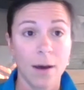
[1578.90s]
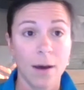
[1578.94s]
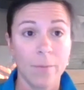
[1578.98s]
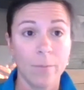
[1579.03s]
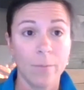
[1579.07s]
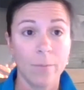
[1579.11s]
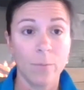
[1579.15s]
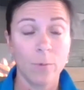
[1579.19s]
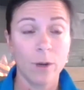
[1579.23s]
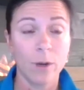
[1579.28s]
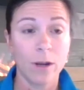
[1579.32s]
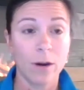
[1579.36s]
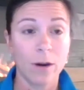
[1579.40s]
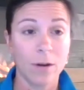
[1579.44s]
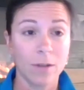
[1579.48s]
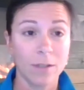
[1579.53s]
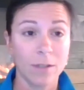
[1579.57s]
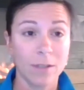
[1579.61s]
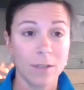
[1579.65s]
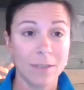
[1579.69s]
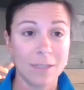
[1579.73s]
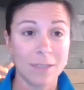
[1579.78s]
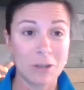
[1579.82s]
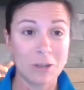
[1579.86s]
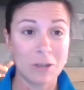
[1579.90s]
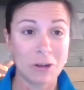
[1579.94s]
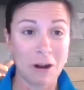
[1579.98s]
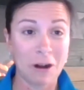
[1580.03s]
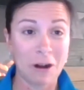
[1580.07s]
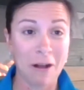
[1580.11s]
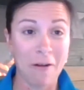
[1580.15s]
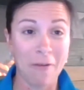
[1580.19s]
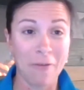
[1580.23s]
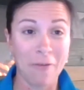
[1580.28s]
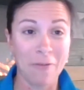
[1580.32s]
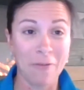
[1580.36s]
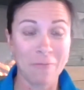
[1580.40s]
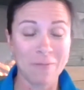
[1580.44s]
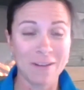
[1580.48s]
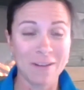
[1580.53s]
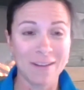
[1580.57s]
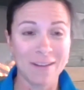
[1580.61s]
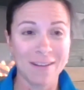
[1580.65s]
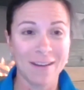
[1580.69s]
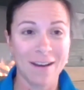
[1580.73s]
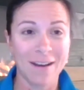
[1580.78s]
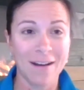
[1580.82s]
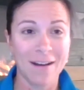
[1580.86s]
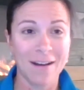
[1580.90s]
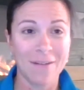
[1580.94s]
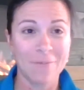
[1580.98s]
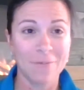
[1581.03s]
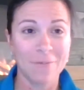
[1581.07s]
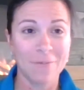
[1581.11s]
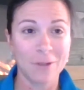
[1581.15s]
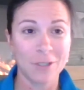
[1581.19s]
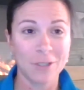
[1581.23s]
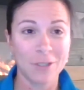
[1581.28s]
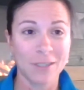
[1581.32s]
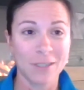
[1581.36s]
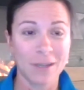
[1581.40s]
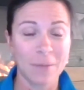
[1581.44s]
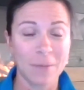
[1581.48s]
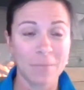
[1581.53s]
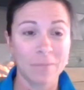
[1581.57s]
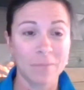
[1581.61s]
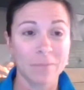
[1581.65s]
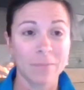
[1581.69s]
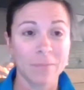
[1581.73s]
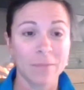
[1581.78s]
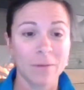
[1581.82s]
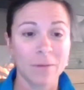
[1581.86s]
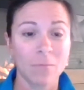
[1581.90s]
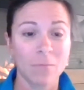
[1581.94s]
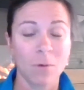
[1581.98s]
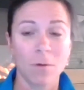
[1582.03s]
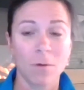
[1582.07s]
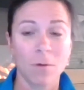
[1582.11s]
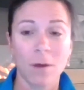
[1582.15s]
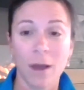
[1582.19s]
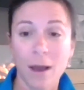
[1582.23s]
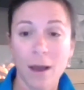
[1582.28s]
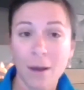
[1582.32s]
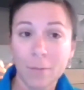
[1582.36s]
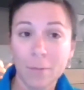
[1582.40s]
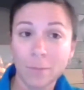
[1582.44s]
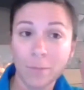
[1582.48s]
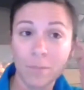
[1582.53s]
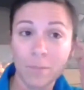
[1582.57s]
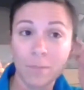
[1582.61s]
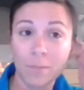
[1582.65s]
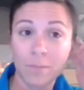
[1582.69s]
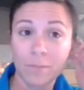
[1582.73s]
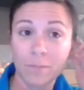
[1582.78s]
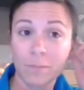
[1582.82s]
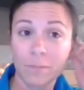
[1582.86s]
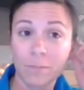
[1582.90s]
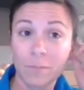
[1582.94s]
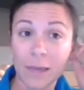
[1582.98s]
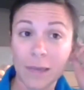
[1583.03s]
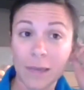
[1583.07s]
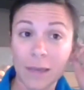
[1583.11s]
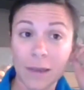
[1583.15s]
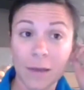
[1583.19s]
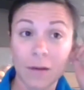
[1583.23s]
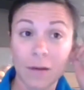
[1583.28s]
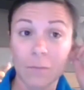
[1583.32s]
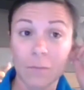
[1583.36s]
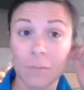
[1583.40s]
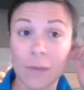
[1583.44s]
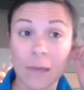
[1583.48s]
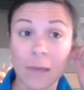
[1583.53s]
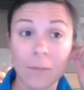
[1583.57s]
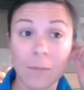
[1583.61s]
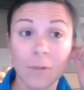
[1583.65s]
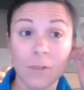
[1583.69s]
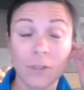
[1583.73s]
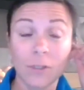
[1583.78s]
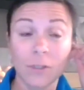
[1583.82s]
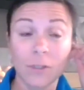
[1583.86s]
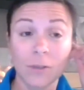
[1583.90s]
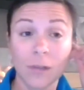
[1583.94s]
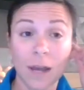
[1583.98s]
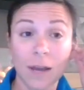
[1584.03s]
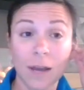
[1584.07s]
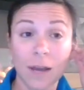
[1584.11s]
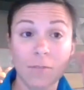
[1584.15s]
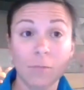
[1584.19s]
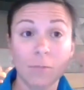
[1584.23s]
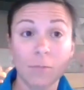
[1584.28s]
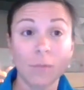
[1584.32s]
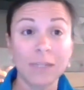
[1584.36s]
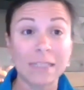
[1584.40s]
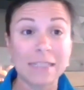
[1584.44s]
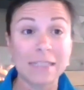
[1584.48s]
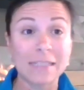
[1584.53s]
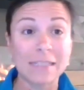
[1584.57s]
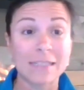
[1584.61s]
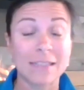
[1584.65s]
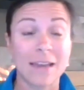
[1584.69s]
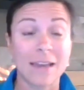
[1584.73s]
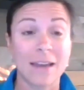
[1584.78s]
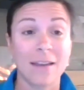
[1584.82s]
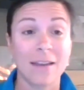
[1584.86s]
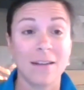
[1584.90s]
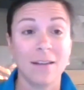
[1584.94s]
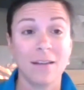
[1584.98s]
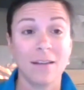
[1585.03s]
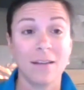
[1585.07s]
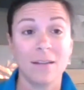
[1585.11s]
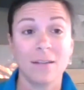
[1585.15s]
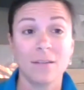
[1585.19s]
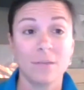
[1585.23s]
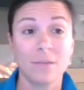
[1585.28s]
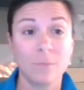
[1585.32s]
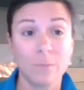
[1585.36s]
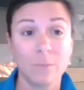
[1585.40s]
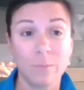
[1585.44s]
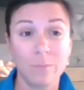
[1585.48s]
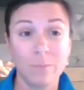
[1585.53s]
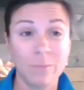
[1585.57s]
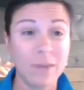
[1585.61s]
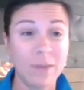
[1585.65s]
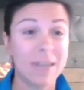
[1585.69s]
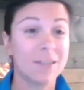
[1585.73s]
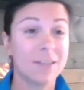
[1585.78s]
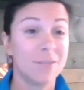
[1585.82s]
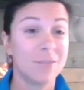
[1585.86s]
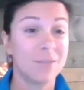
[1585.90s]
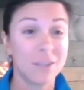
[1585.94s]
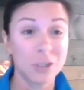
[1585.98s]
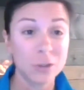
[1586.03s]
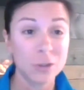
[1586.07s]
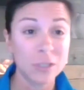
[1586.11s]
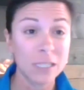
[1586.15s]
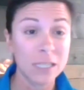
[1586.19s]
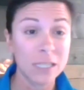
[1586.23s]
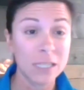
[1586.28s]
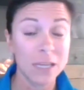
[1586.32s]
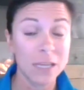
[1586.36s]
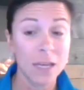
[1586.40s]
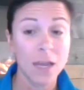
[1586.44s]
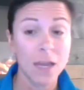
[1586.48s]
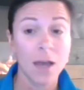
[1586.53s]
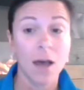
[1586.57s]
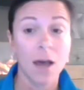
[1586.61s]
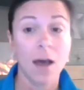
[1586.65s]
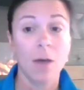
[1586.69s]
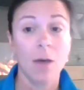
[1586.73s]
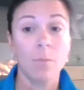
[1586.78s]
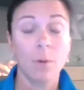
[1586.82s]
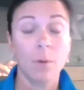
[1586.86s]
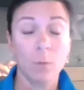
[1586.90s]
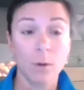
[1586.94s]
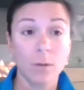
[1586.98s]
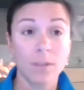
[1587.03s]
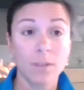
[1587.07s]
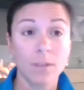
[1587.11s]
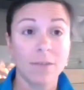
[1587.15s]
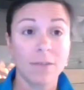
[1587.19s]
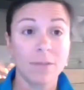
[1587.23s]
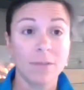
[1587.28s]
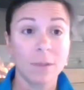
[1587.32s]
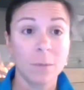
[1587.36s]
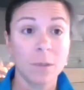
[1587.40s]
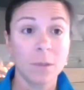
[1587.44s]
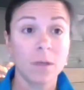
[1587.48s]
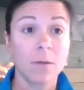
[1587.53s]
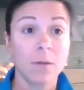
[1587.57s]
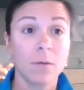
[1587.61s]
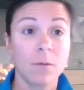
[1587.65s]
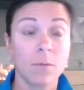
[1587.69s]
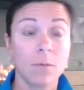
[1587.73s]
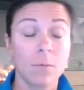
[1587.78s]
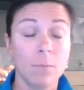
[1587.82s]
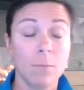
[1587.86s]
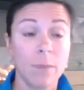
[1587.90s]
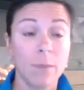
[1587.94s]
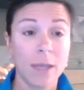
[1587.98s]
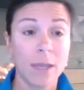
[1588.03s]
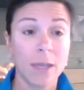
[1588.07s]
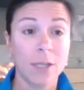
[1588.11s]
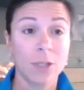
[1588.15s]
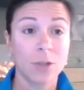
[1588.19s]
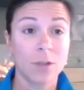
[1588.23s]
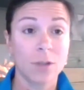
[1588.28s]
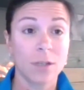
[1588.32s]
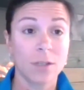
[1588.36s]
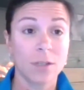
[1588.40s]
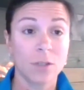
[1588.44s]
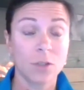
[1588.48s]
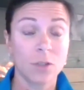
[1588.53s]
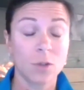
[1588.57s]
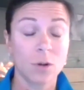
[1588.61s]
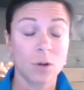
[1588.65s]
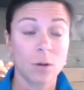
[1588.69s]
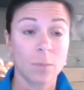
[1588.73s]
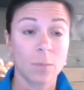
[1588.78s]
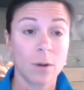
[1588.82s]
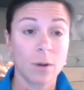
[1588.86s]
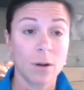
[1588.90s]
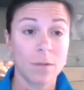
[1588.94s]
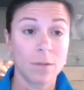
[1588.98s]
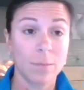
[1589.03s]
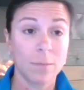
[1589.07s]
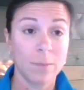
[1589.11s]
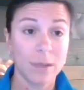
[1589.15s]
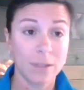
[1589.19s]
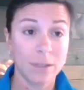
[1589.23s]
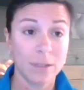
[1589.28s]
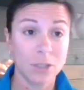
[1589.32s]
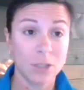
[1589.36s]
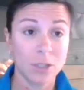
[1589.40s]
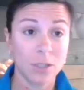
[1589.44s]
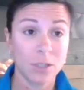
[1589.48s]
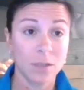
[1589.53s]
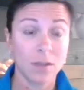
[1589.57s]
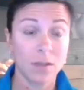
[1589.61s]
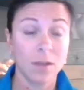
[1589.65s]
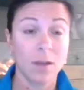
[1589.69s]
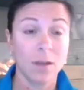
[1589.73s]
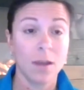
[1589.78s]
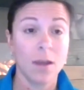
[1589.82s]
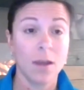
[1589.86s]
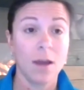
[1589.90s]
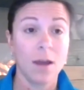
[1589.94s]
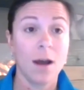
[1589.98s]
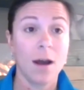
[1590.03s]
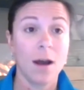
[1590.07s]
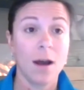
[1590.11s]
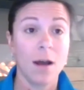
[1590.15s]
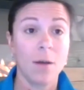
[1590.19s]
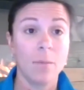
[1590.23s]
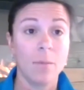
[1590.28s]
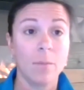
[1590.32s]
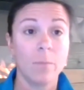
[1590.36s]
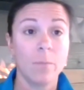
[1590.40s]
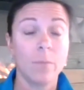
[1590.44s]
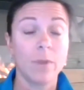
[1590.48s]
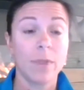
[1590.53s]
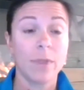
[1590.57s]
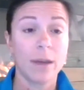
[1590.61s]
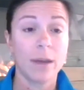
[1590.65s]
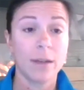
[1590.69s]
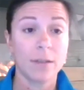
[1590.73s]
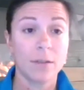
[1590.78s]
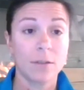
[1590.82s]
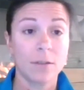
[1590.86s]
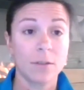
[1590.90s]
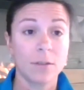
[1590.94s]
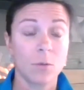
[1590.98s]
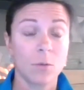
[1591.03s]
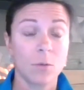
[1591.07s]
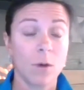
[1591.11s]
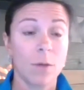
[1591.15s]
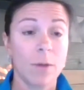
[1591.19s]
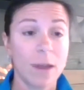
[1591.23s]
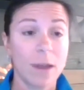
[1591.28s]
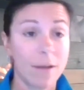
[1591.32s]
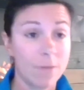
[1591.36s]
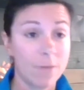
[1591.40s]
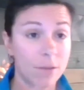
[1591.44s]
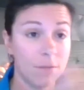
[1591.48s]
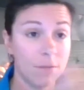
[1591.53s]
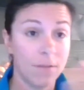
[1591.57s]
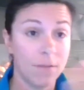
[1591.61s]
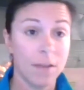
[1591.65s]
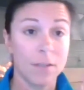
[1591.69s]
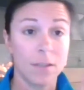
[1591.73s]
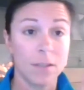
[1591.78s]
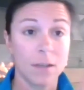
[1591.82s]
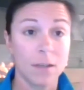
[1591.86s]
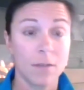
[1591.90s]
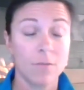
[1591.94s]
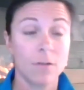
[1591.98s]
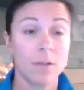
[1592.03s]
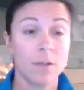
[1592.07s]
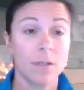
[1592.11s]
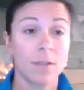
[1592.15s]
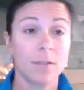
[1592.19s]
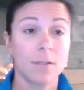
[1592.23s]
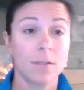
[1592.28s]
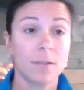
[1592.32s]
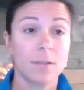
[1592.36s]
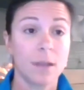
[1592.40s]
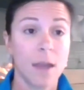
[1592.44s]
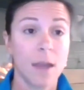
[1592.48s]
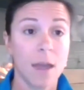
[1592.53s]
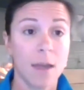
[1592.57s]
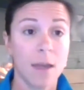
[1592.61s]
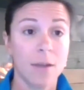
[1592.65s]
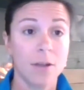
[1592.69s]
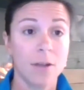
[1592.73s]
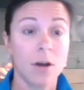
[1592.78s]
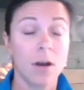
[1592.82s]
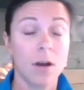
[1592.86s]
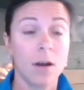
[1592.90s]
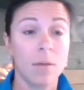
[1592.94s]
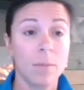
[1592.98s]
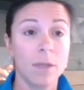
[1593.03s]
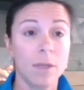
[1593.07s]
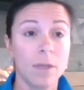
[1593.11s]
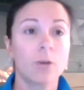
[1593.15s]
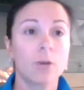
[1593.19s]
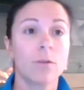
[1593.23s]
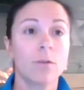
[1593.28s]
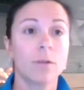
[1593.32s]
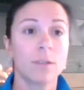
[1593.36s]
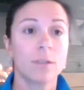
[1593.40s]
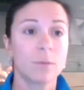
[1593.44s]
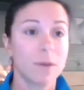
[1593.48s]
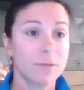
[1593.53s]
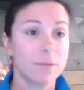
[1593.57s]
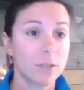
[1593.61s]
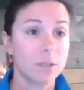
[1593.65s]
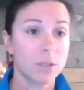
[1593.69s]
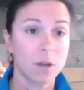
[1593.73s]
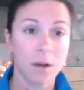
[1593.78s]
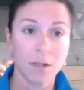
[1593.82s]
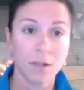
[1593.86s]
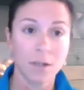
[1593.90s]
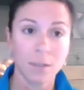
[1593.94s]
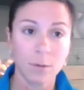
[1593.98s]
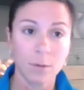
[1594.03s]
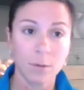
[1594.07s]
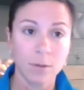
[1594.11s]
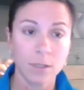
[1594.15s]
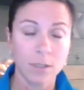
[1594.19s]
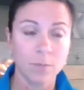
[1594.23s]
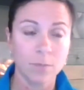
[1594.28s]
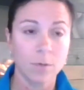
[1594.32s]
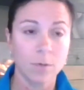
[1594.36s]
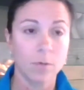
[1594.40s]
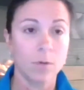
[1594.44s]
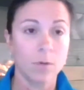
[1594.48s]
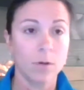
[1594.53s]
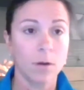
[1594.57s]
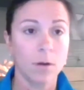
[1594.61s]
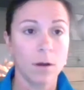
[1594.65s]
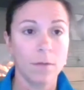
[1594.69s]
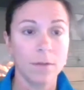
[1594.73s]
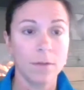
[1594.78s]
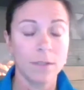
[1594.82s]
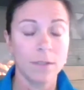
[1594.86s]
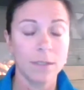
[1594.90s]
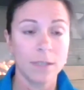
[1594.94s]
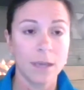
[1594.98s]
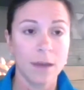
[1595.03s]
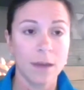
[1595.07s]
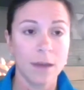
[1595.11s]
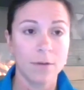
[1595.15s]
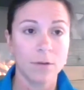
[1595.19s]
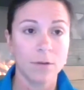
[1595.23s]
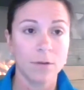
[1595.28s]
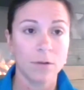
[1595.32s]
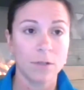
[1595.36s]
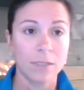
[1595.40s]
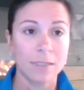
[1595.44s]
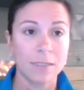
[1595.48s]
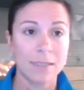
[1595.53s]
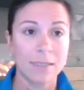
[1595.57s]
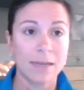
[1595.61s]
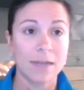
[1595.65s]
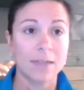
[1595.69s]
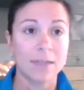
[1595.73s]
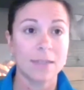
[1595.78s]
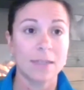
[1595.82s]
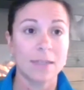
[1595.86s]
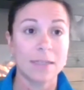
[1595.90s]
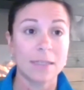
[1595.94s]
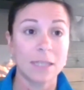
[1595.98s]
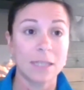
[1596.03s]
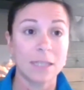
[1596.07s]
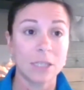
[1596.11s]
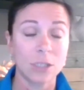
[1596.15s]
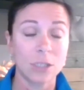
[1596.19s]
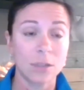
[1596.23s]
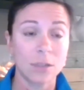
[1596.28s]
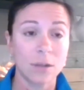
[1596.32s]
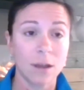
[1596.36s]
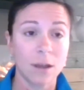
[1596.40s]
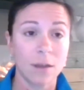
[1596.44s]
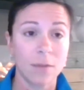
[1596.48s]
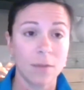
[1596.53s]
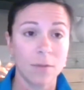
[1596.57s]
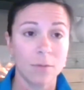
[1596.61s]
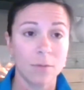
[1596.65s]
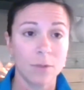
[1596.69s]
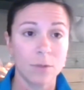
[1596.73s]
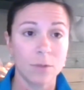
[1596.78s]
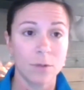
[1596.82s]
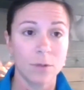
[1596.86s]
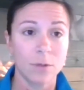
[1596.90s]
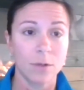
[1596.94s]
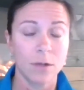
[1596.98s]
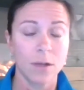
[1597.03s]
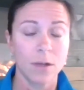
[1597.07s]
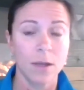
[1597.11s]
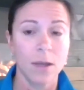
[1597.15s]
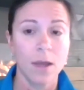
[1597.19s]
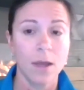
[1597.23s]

We aren't interior health, and we unfortunately won't be able to kind of police that individually, but we will definitely be making sure that's a strong part of our messaging. But that is also why we have the face coverings and we haven't talked about this, but we'll obviously have increased sanitization at the resort.